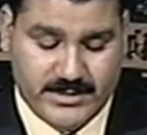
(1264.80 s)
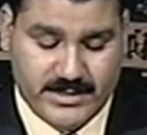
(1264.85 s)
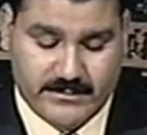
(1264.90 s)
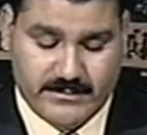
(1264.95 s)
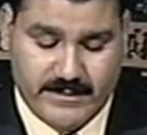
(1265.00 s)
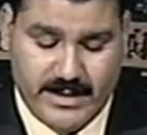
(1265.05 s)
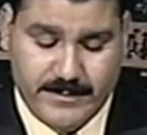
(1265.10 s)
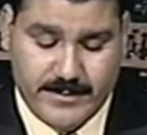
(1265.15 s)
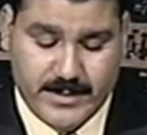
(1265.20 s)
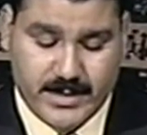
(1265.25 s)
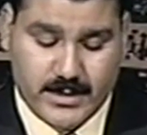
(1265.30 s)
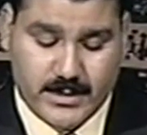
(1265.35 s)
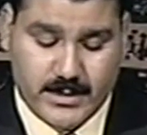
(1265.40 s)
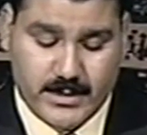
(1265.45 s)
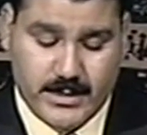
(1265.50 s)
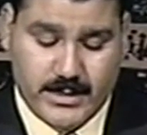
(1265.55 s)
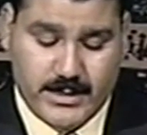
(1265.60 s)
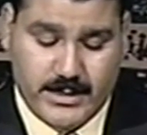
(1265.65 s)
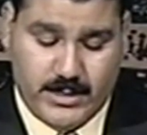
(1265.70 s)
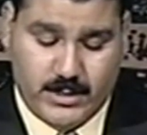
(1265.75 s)
Arabia
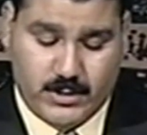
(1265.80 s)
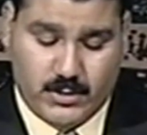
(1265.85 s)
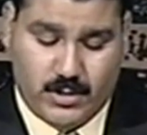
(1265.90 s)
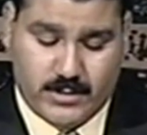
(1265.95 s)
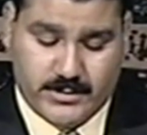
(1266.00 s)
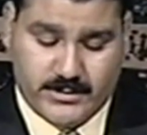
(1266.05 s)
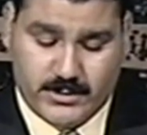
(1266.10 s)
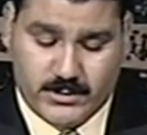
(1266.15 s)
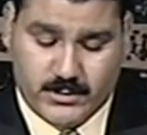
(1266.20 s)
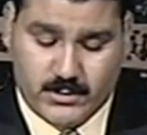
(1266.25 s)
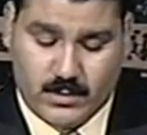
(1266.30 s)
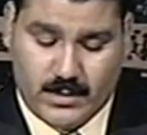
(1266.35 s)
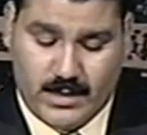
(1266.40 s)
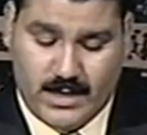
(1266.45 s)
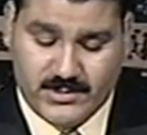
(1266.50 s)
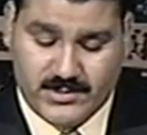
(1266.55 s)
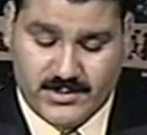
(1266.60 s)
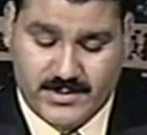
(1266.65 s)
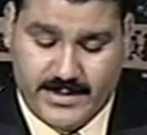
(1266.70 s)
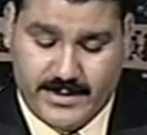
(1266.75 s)
in order to
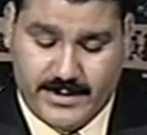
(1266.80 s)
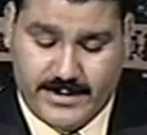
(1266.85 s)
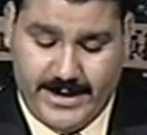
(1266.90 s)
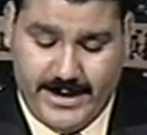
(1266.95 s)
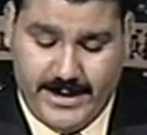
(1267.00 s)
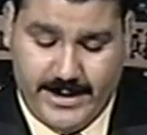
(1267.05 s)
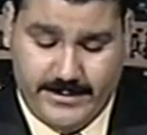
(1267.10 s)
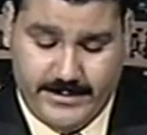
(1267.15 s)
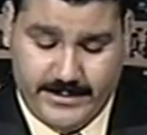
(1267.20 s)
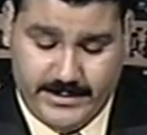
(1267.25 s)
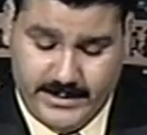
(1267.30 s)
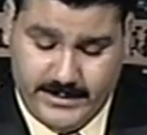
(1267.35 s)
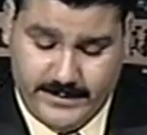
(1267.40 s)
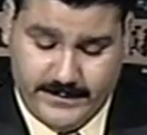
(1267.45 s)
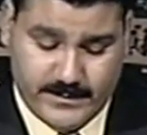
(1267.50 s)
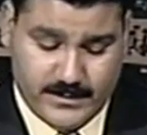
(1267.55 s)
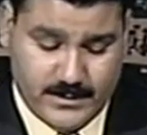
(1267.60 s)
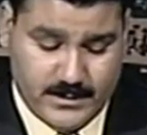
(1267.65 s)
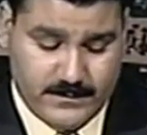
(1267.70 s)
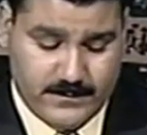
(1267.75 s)
launch their
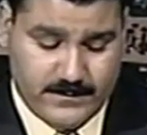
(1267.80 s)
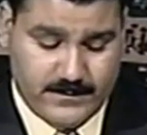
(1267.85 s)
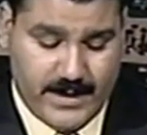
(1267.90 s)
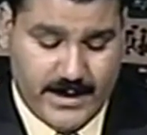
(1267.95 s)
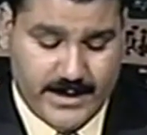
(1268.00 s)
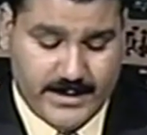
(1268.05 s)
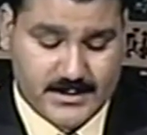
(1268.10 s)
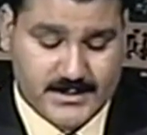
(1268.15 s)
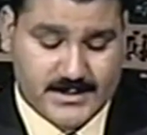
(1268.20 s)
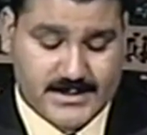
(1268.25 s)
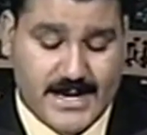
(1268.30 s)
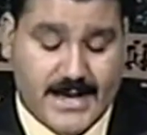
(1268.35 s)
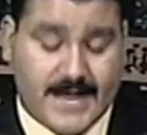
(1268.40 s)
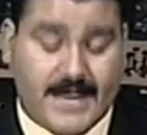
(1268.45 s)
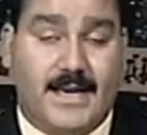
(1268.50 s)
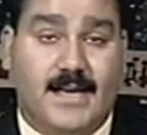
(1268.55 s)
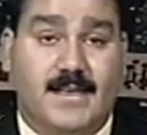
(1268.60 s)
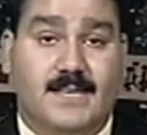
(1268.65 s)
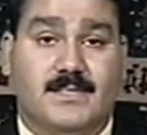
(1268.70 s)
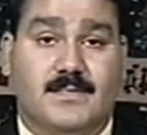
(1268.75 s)
evil fires
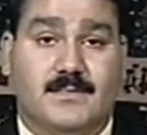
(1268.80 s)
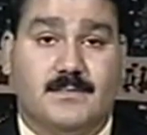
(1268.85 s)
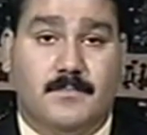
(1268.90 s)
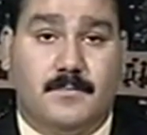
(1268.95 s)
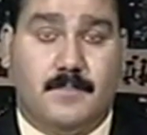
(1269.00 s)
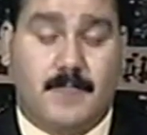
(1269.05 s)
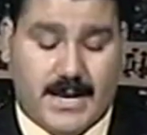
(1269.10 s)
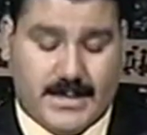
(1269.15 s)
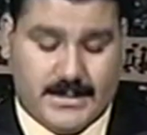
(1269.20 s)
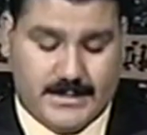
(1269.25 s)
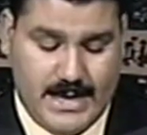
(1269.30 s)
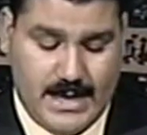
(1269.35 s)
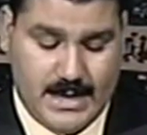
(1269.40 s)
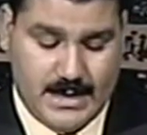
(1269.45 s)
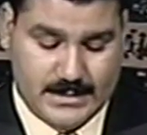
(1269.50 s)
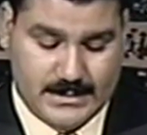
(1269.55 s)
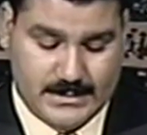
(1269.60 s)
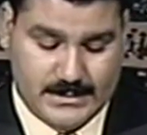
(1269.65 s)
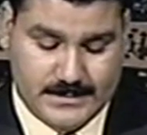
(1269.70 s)
against Baghdad.